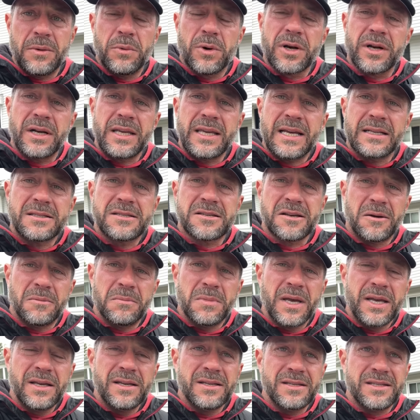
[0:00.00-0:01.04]
We're going to get
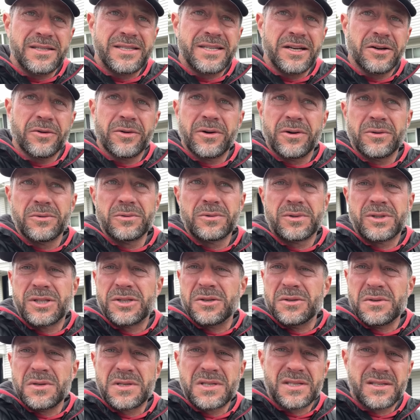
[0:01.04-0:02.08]
some zero
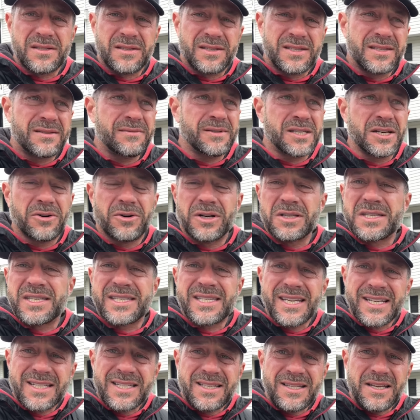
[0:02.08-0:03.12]
to zero to
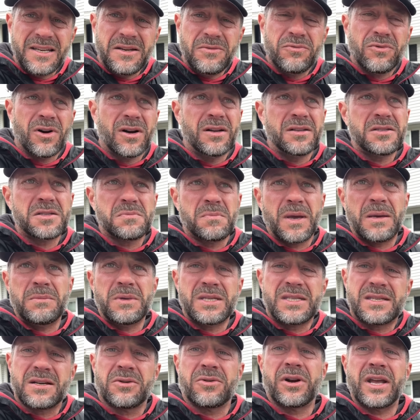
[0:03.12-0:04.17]
sixty runs, maybe
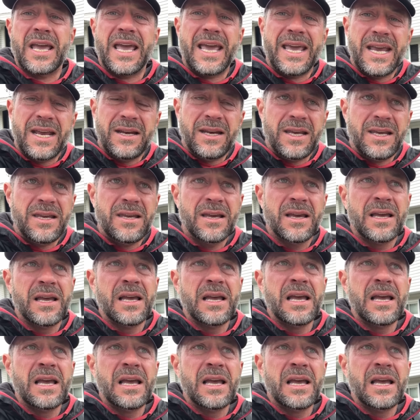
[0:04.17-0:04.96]
zero to eighty.